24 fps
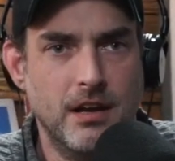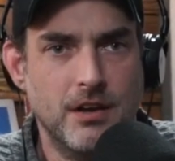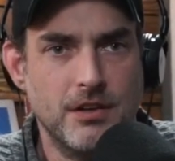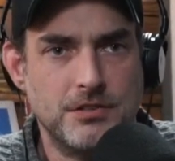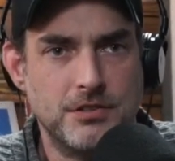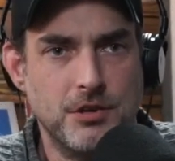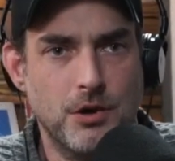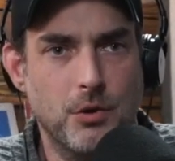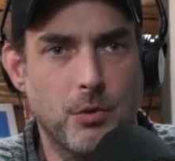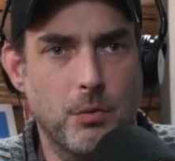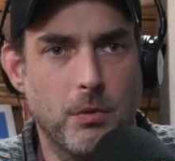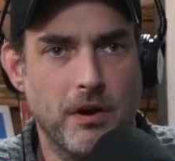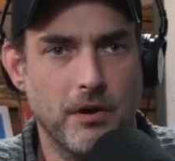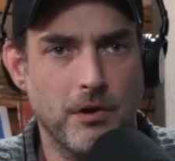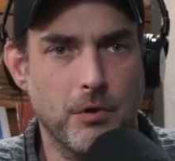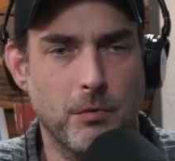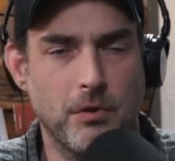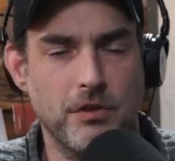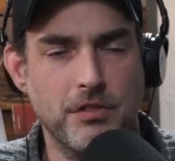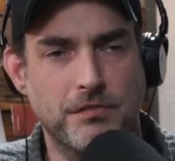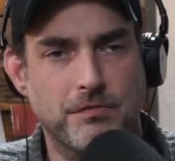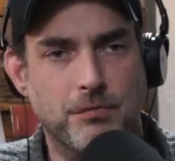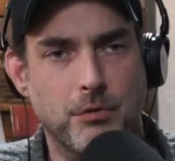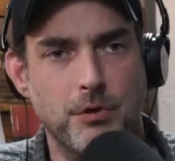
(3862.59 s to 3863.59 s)
So
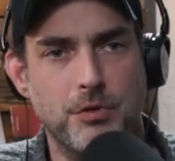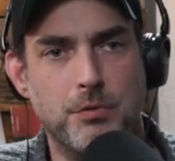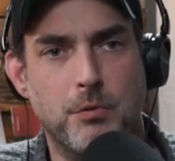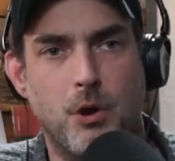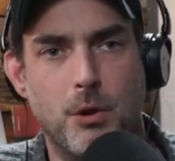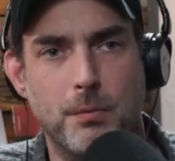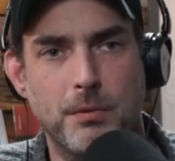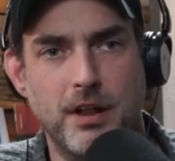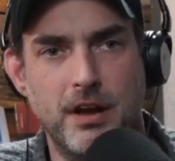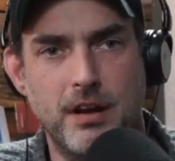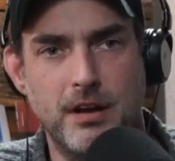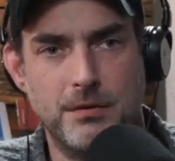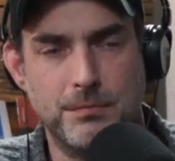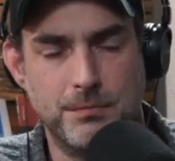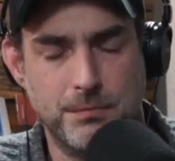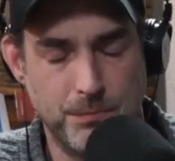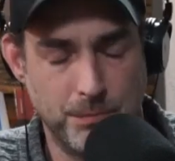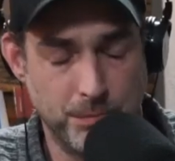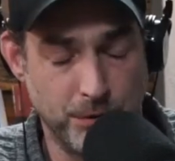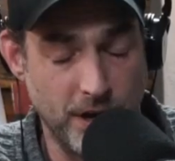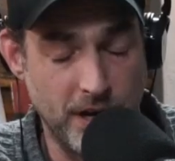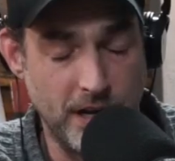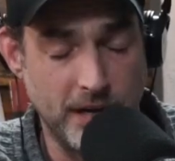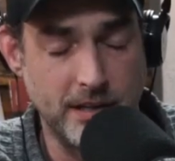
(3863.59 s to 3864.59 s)
where the fourth wall
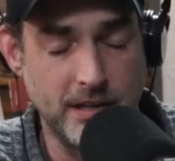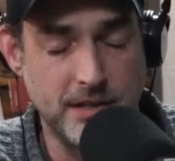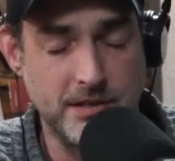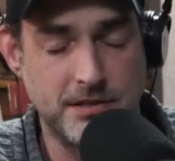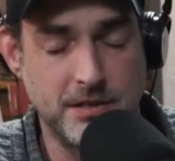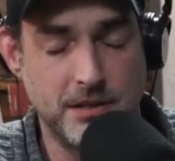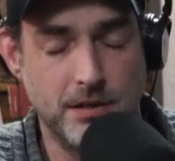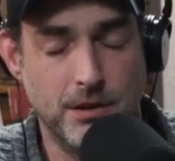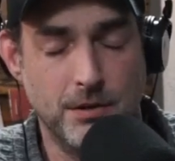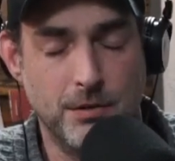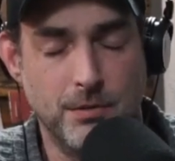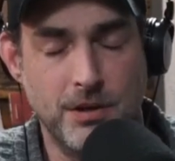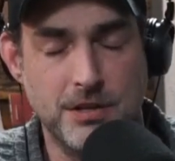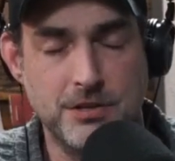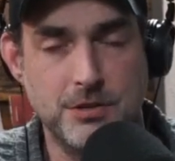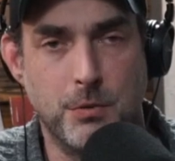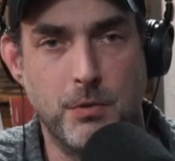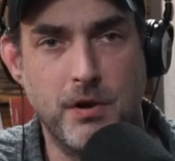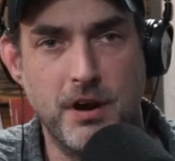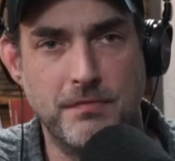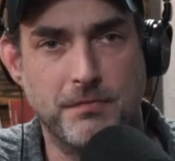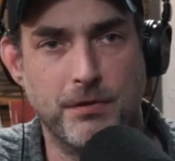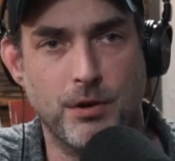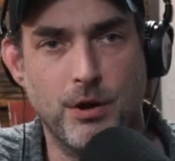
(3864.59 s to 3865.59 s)
break is a
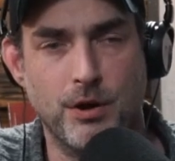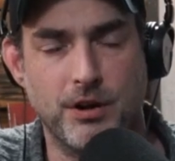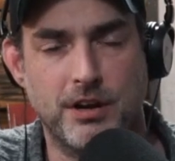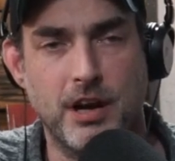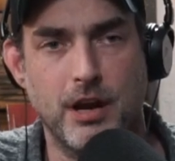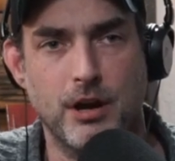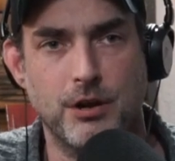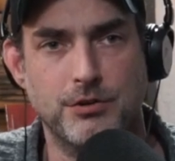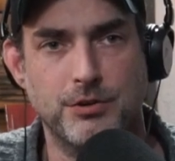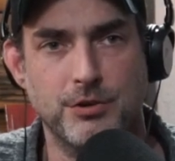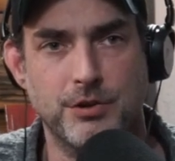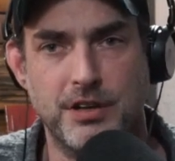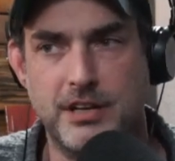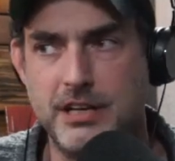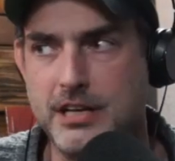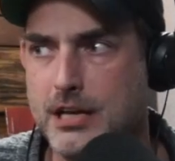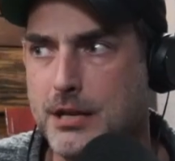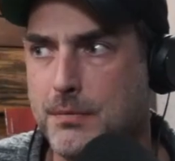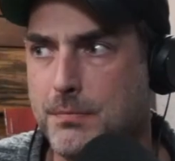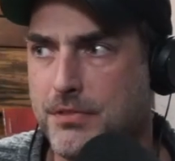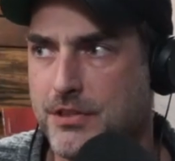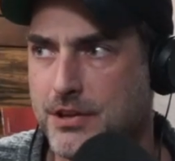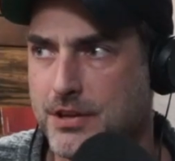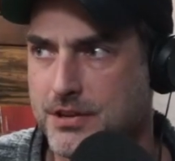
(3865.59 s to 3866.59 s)
way for her character to
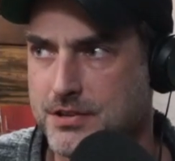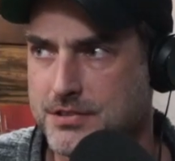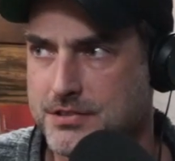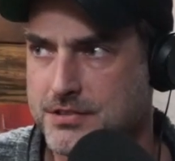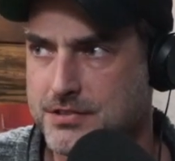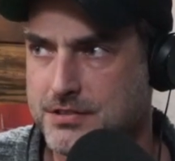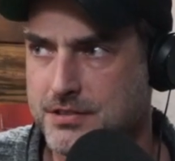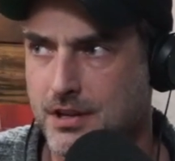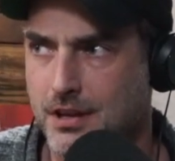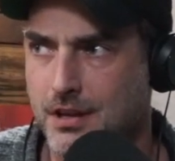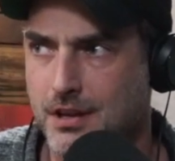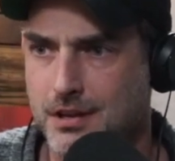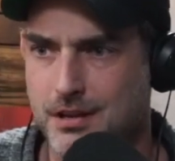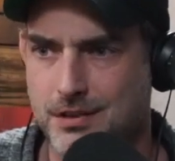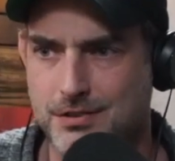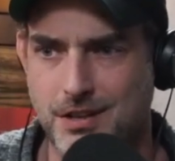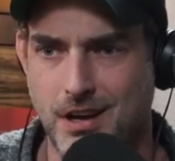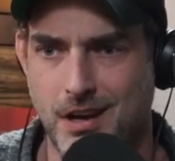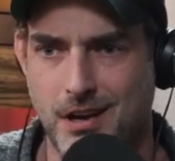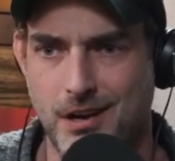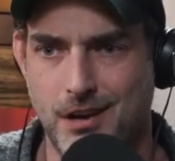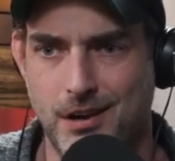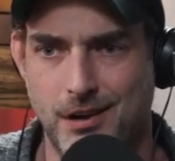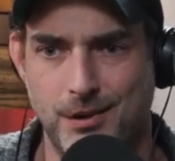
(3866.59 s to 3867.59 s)
keep this
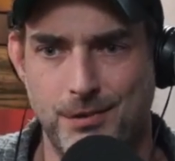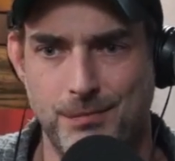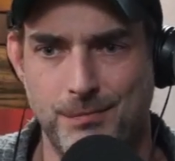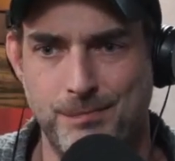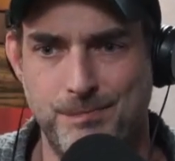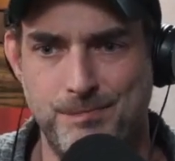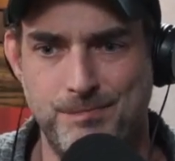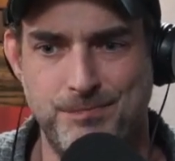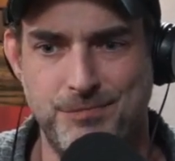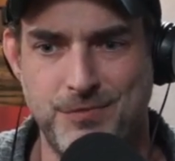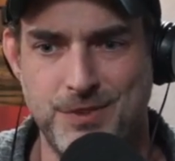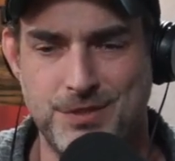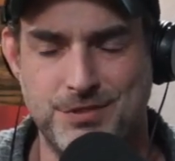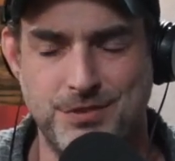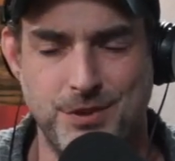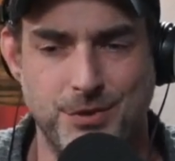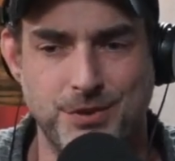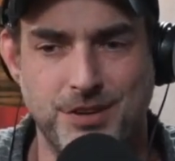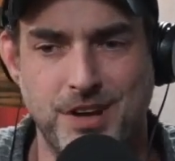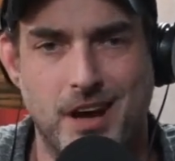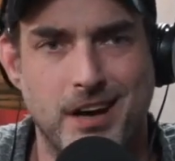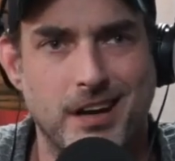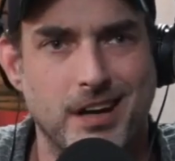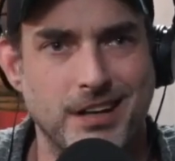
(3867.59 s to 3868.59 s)

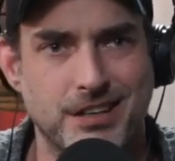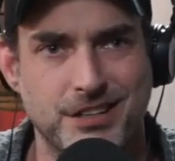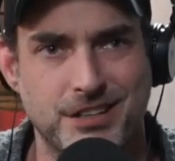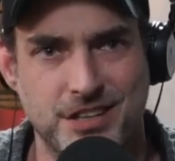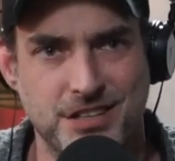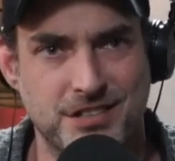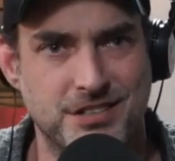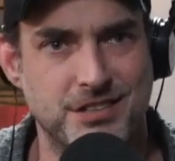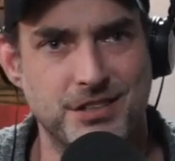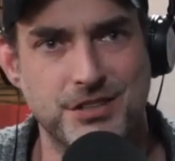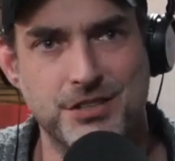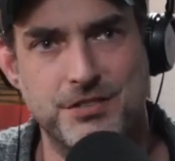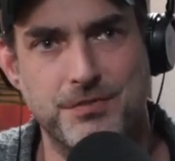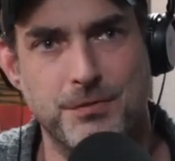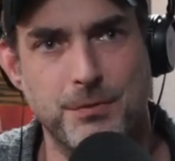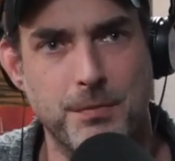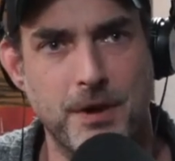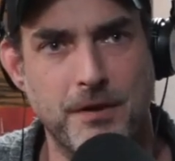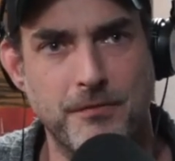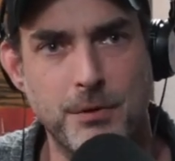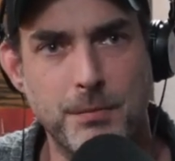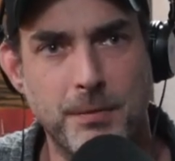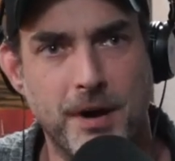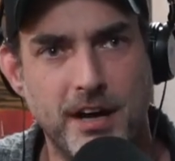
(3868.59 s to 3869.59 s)
sardonic distance
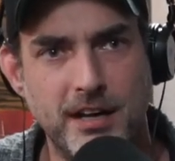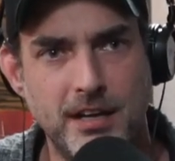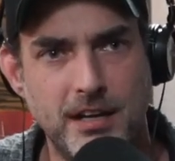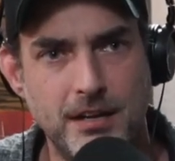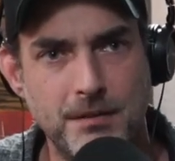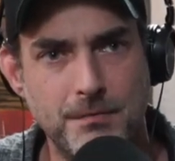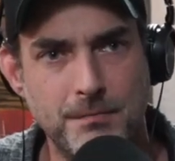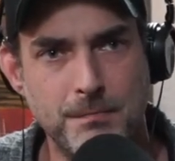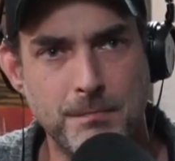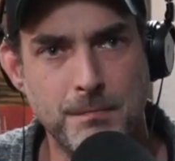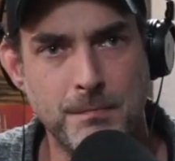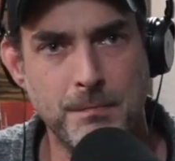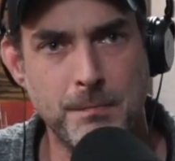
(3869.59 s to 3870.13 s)
from everybody.